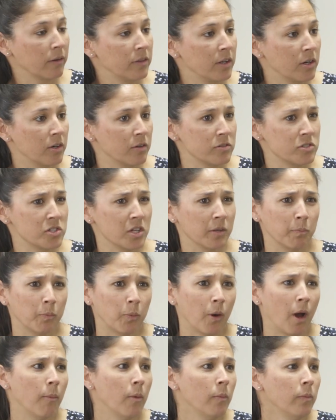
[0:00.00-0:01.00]
There's
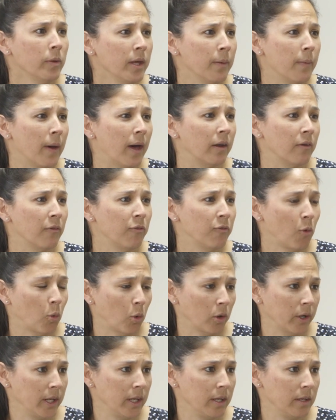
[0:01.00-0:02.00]
probably about a
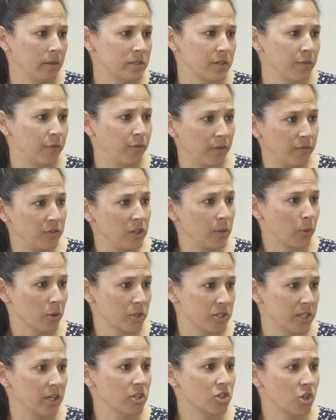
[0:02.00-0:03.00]
40 to
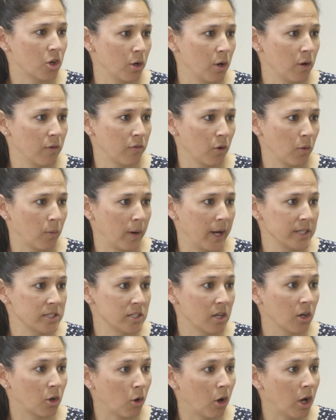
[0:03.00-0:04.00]
50% turnover rate
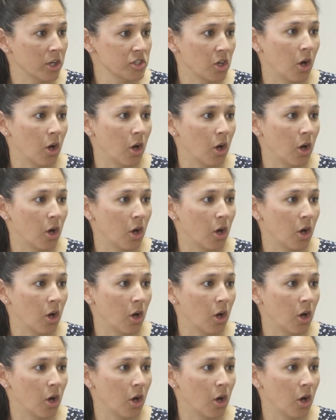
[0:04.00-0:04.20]
across